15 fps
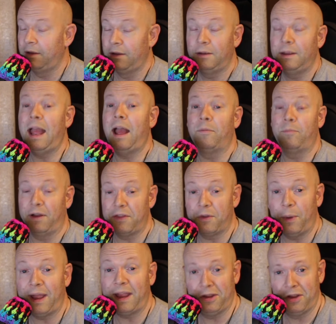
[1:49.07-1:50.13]
yeah, by the
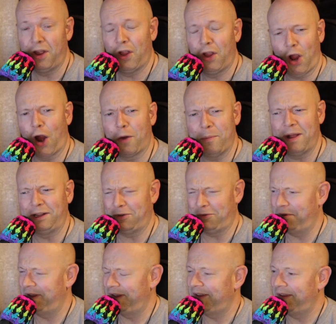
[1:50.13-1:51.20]
way,
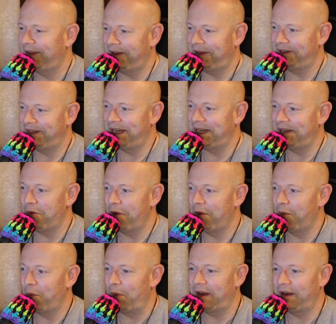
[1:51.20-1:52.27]
Carmelo did
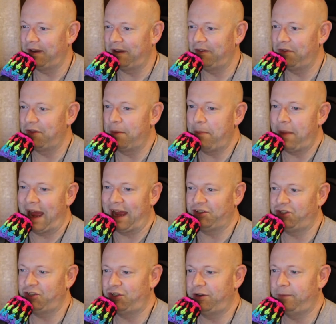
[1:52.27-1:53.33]
win the
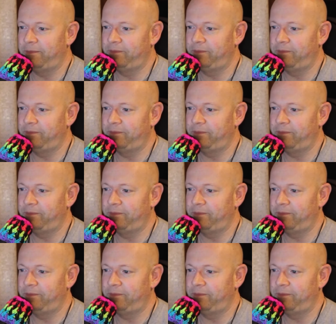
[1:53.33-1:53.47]
match.